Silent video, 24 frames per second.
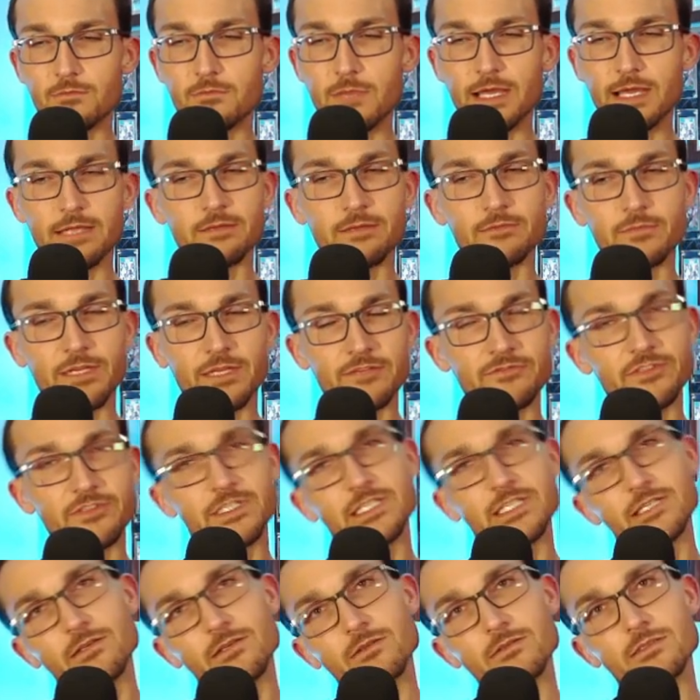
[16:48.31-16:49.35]
My
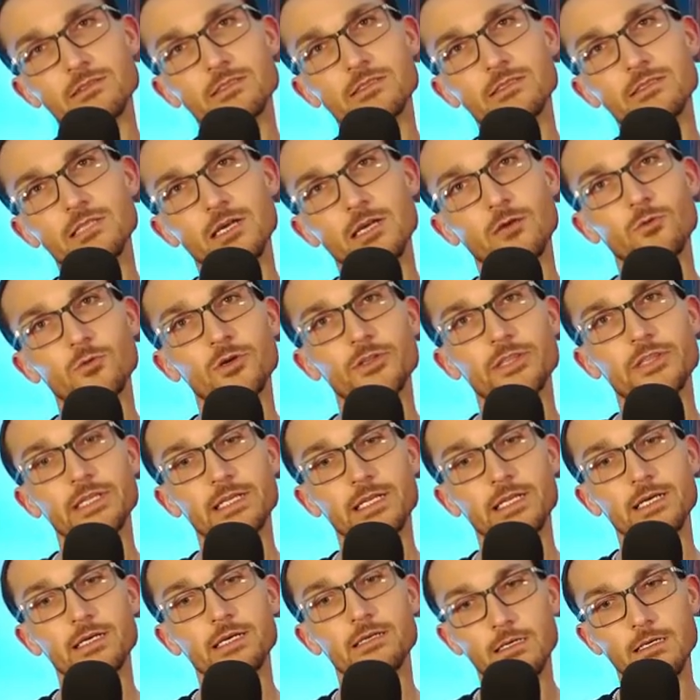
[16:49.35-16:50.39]
video's not worth it,
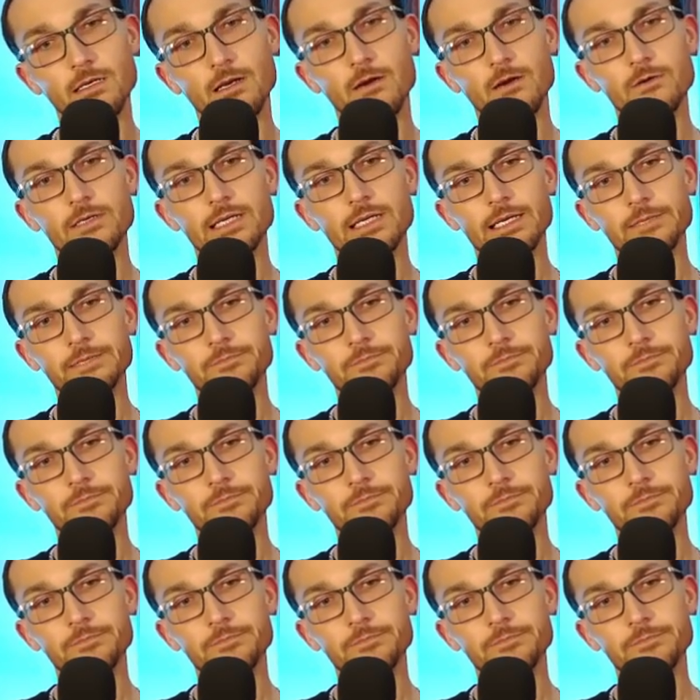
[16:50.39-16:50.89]
huh? Okay.